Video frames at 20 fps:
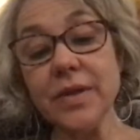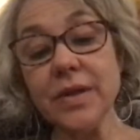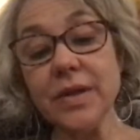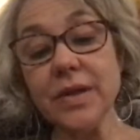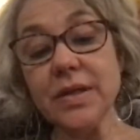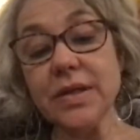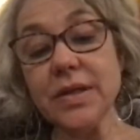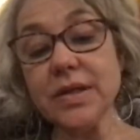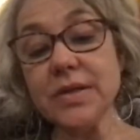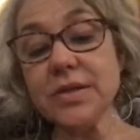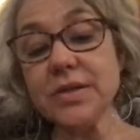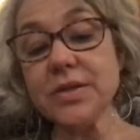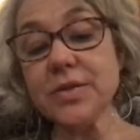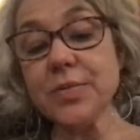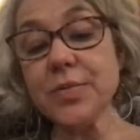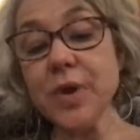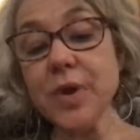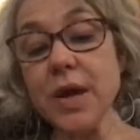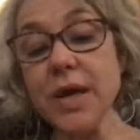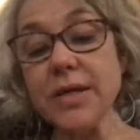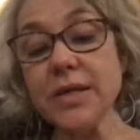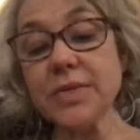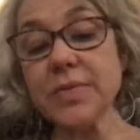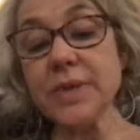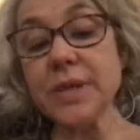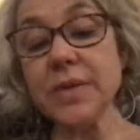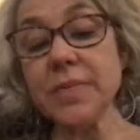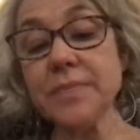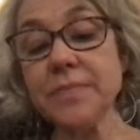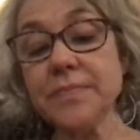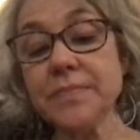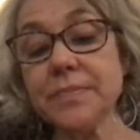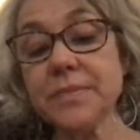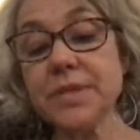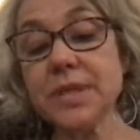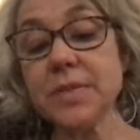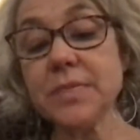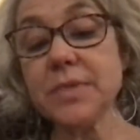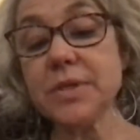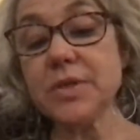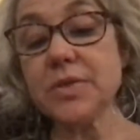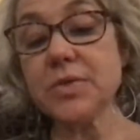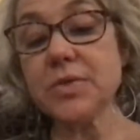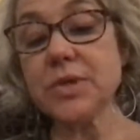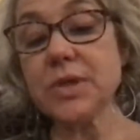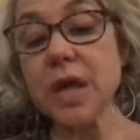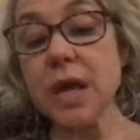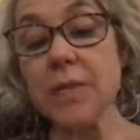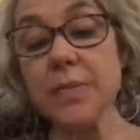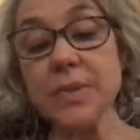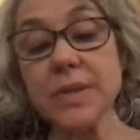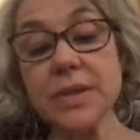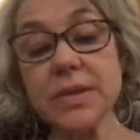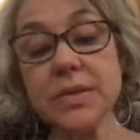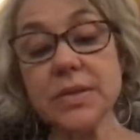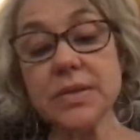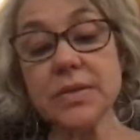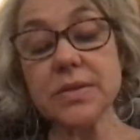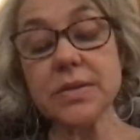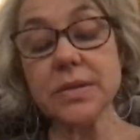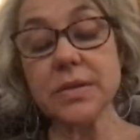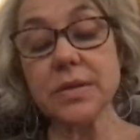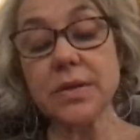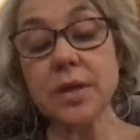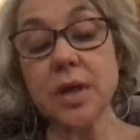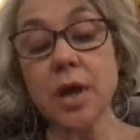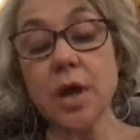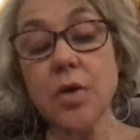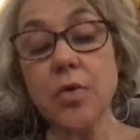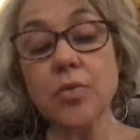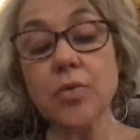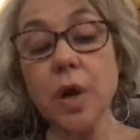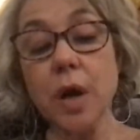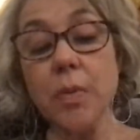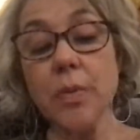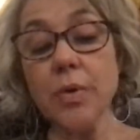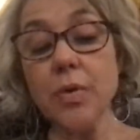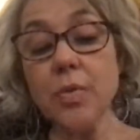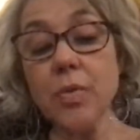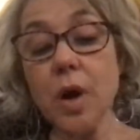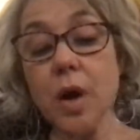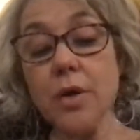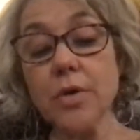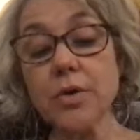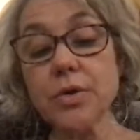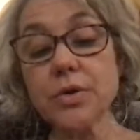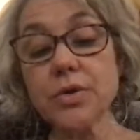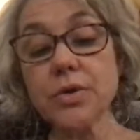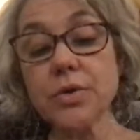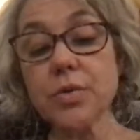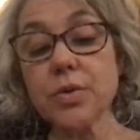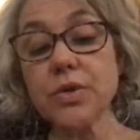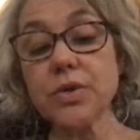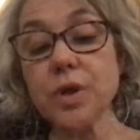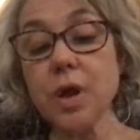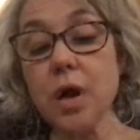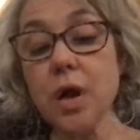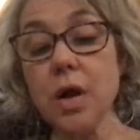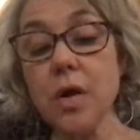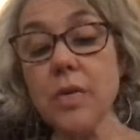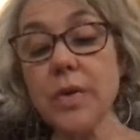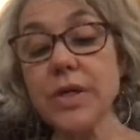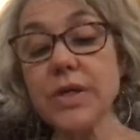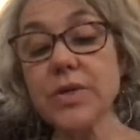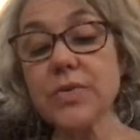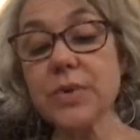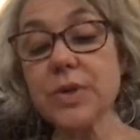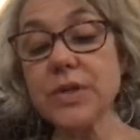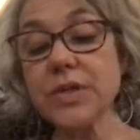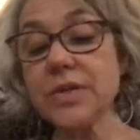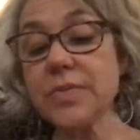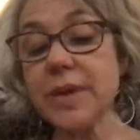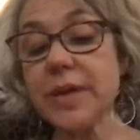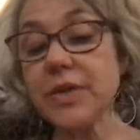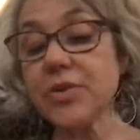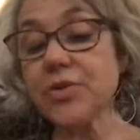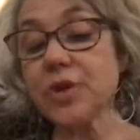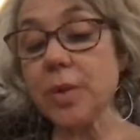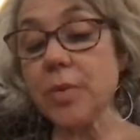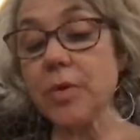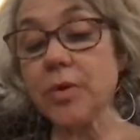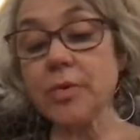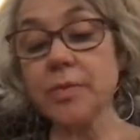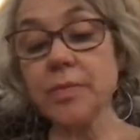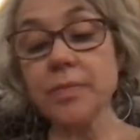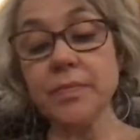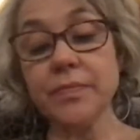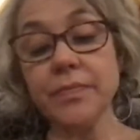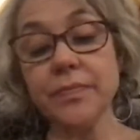It doesn't surprise me, said Mistress Hopkins. Robert Waters was always one to make trouble.